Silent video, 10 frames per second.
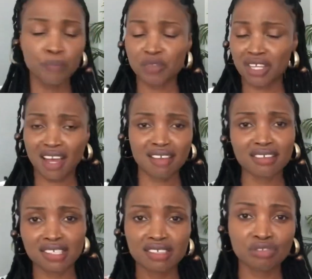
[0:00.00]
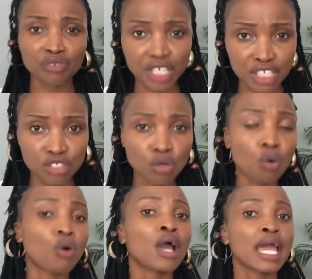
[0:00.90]
and others 3.
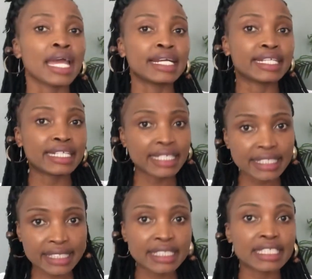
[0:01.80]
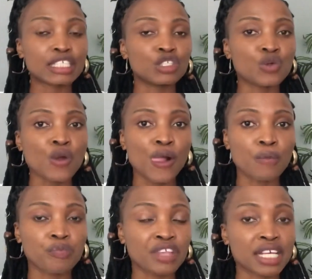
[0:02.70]
So at least
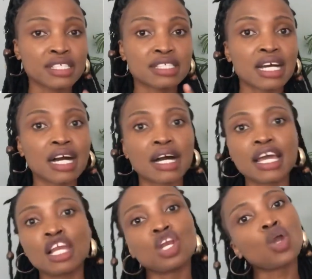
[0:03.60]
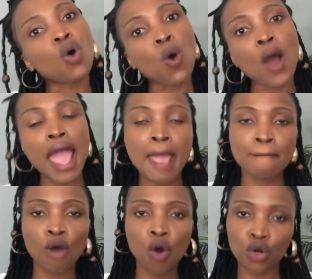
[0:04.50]
there's a low
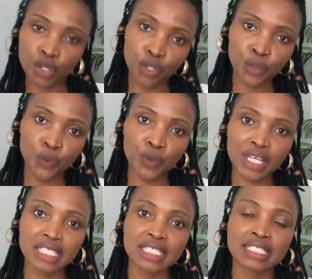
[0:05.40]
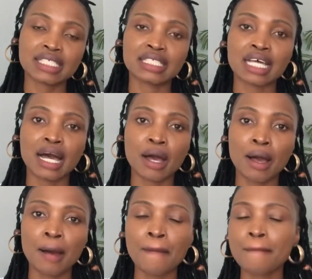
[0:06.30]
MOQ, that is
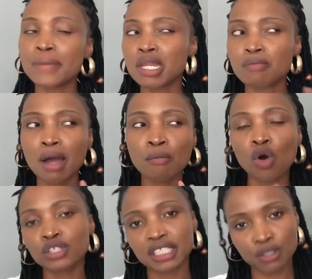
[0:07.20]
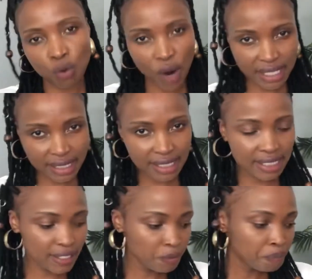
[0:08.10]
minimum order
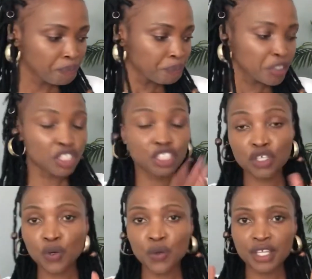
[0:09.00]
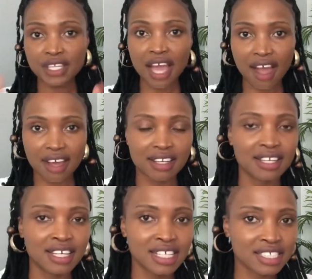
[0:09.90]
quantity. So yeah,
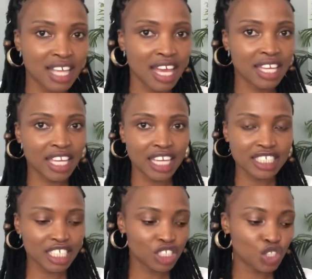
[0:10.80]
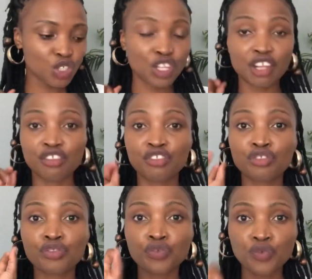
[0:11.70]
let's get into the
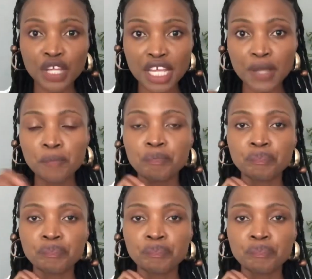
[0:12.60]
three